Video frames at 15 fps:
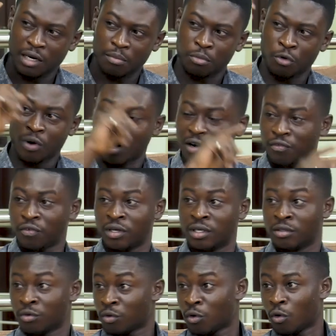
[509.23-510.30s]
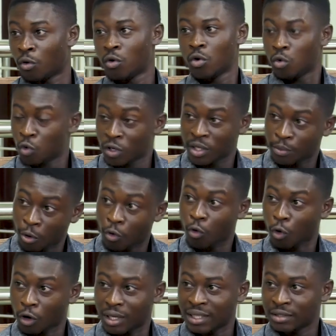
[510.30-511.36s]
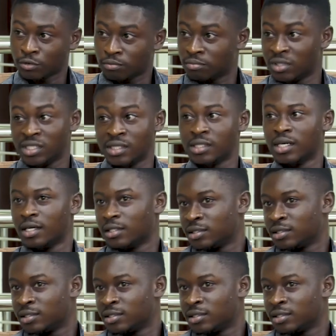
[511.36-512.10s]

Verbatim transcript: uh, mm-hmm. Hafren, or who, who keep on calling me